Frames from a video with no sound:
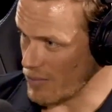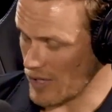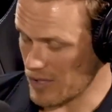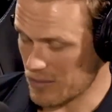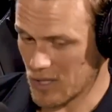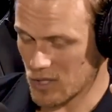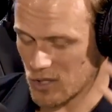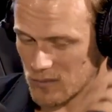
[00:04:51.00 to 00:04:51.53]
pretty
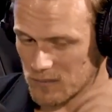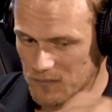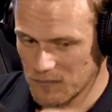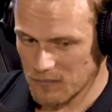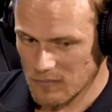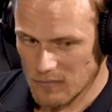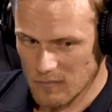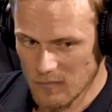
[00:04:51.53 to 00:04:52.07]
much,
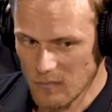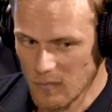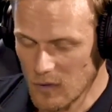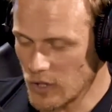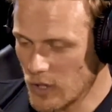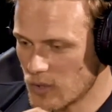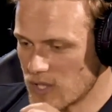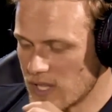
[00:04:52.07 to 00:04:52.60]

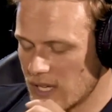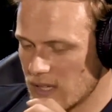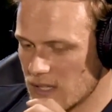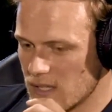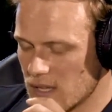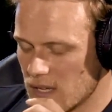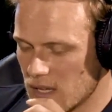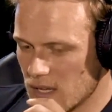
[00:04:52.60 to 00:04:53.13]
set in
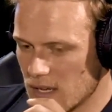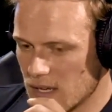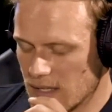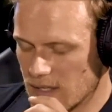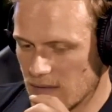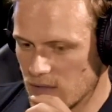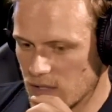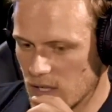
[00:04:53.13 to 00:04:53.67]
the late
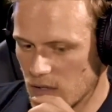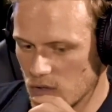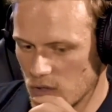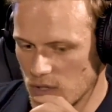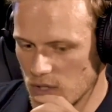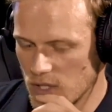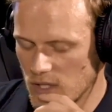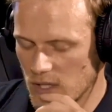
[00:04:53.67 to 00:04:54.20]

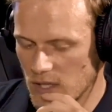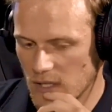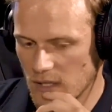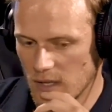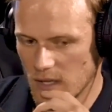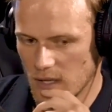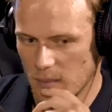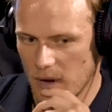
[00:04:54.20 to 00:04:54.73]
1700s
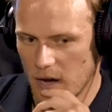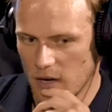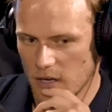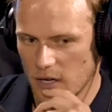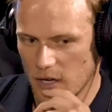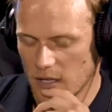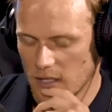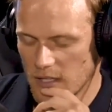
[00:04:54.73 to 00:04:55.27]
in
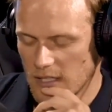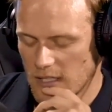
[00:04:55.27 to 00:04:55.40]
America.